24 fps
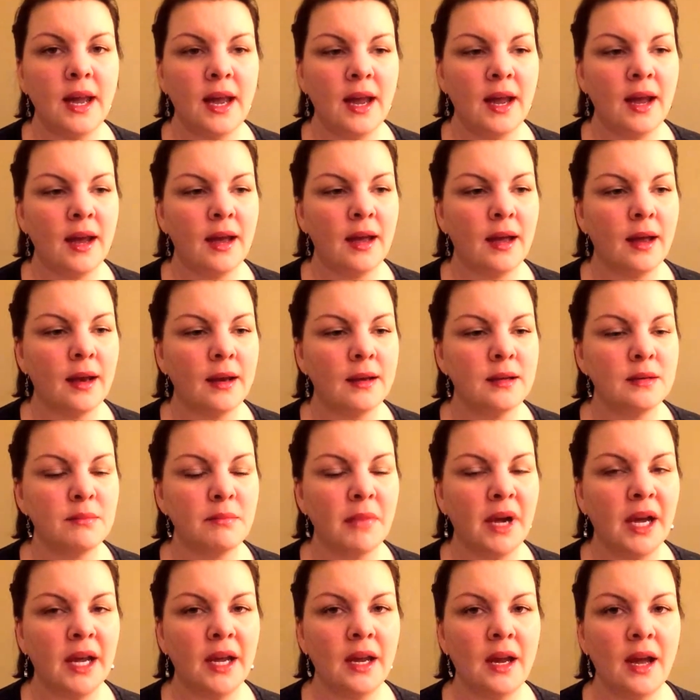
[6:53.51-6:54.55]
and
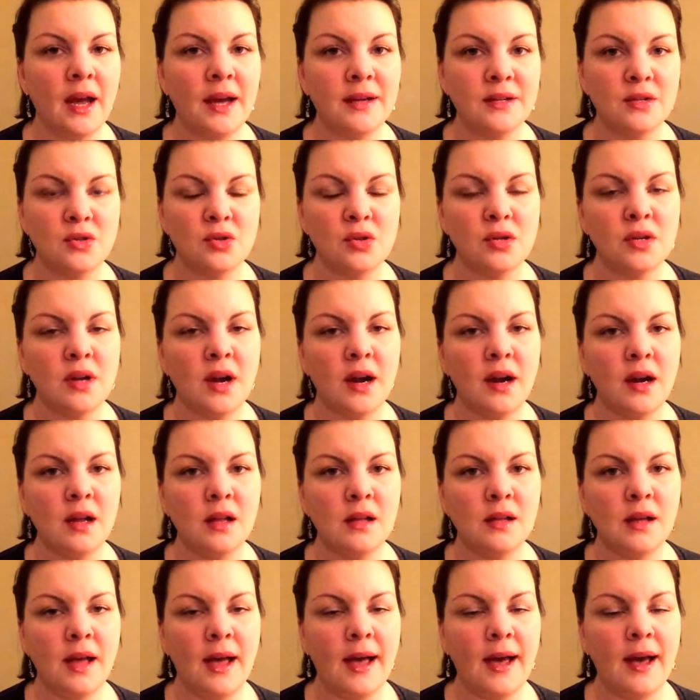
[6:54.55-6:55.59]
my
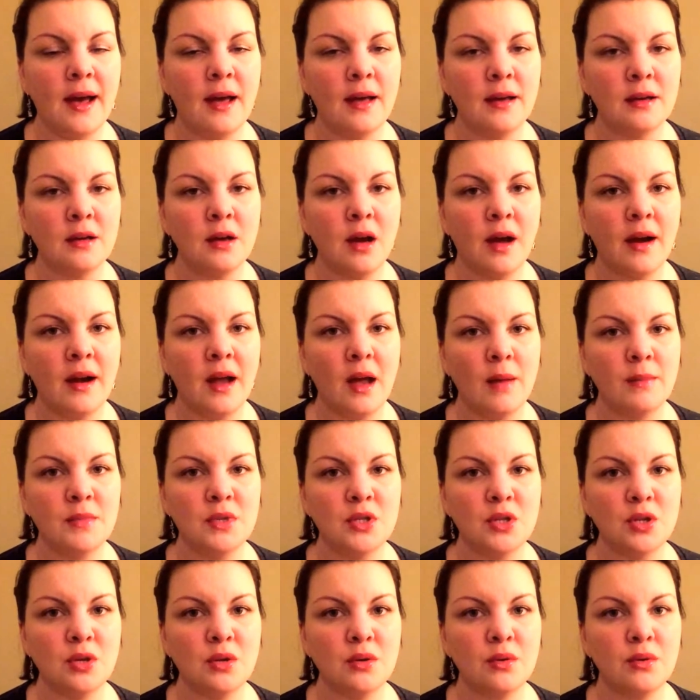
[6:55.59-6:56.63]
estradiol had gone up
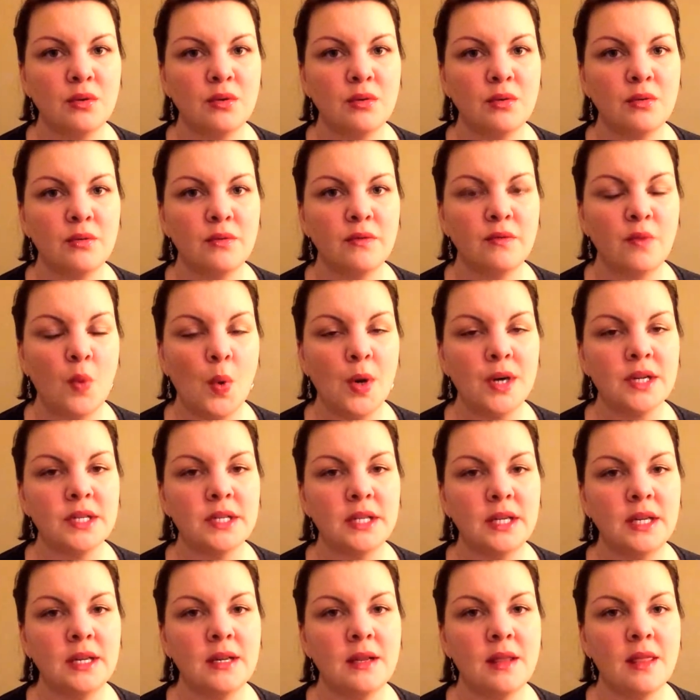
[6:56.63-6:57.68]
to
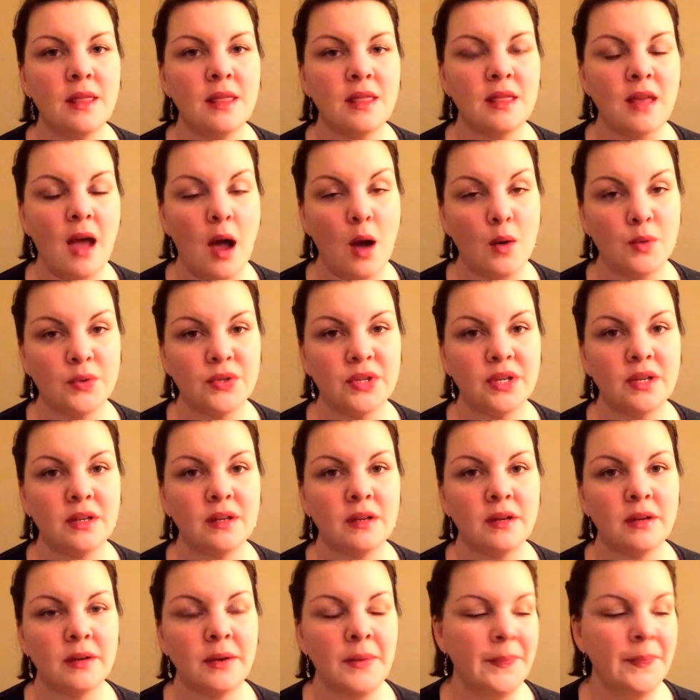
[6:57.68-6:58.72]

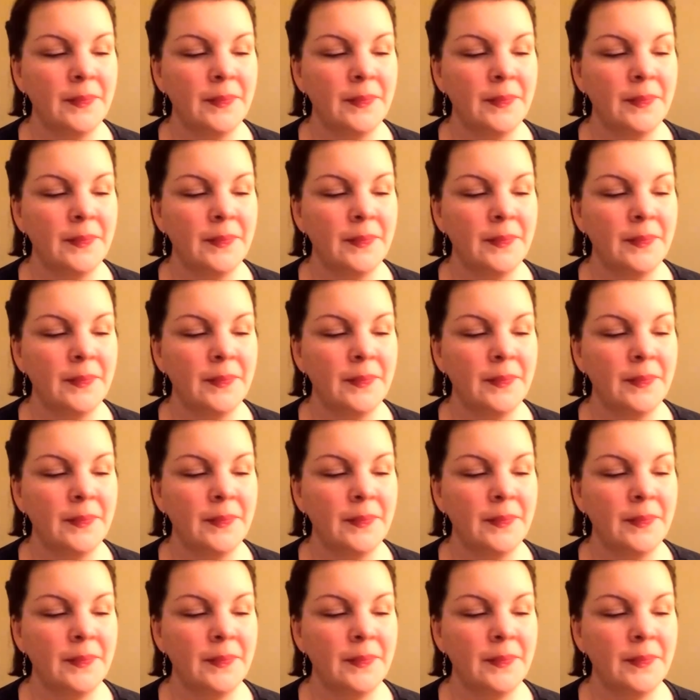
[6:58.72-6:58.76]
14,000.